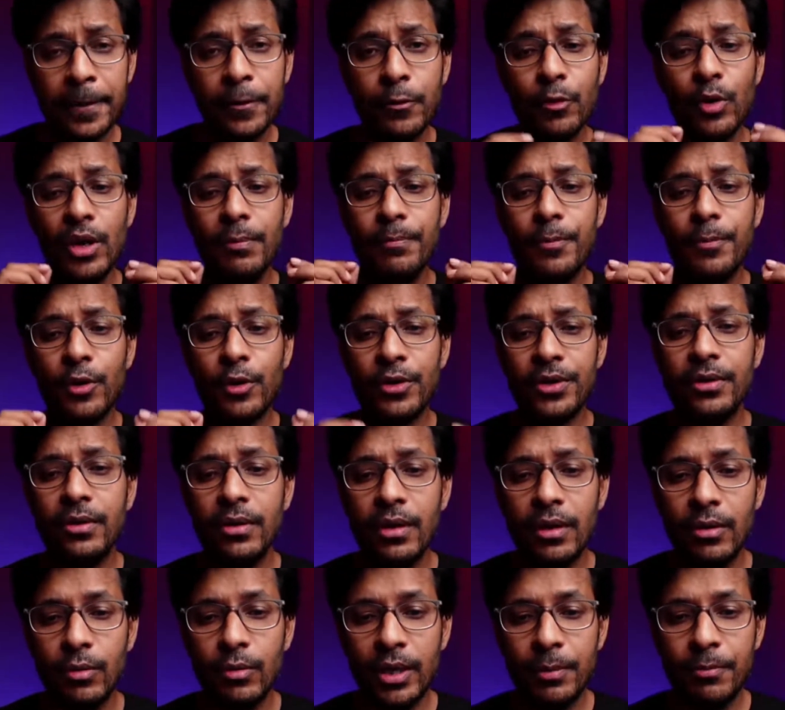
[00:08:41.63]
will
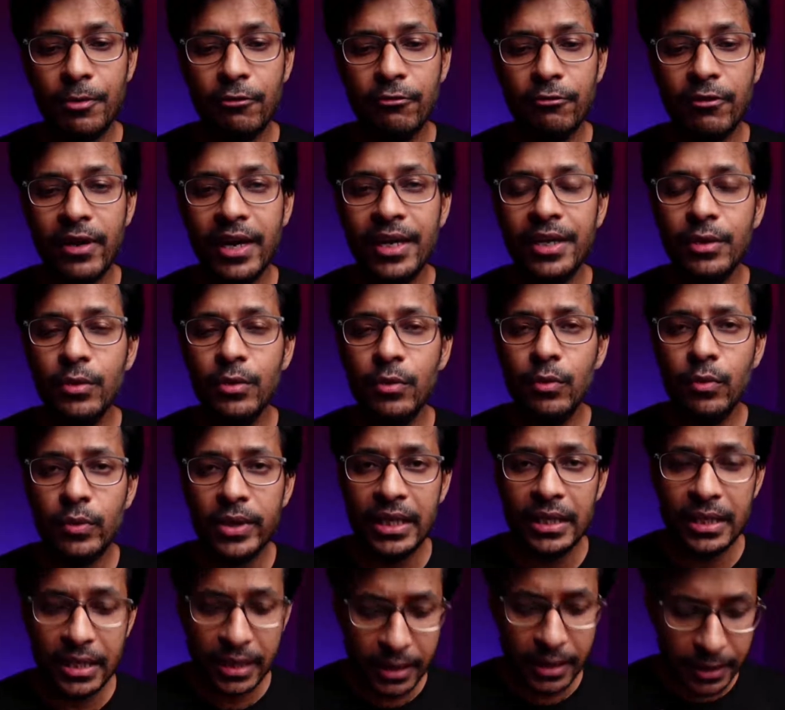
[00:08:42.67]
provide you
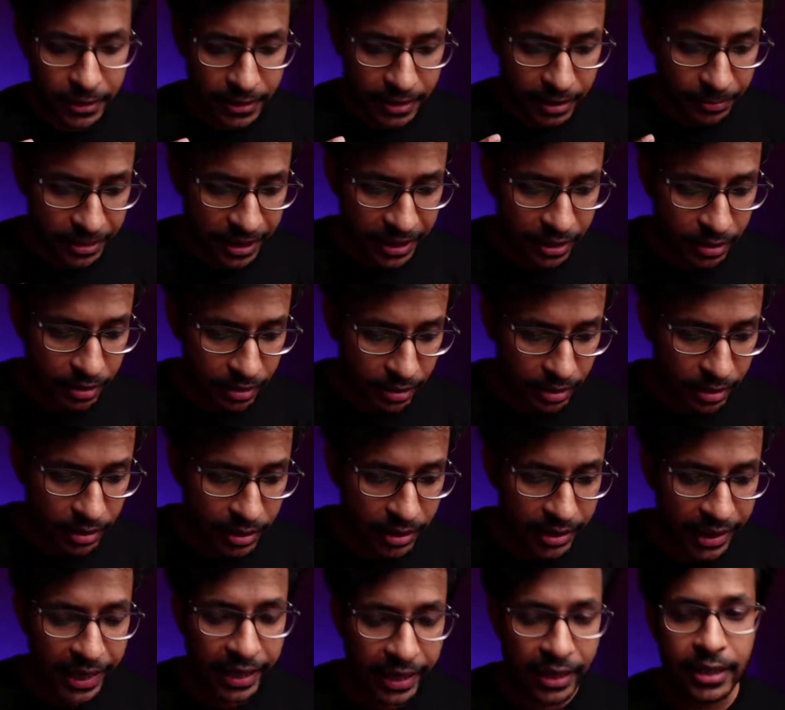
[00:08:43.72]
with something
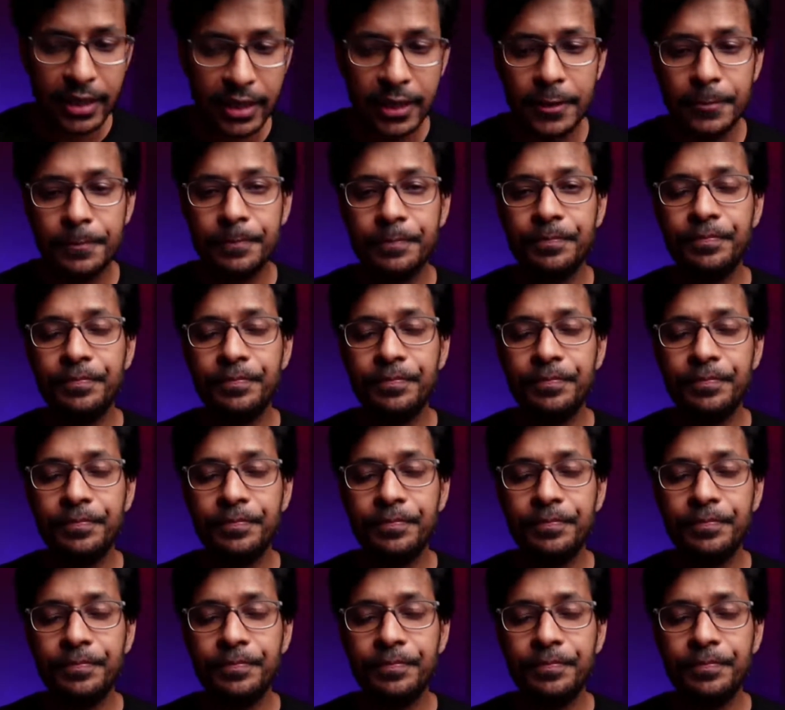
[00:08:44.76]
like